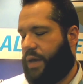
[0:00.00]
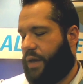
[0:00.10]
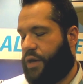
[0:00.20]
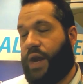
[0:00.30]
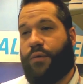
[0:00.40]

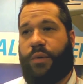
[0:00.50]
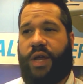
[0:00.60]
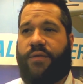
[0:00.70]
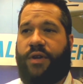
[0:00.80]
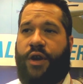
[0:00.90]
uh, you never
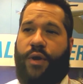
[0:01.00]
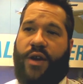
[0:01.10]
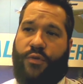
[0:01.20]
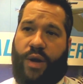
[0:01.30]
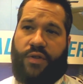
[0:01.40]
really have to
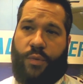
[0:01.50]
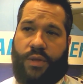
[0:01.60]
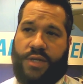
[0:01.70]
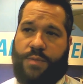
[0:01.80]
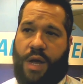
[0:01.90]
interact directly
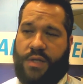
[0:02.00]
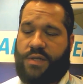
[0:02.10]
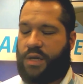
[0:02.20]
with this box.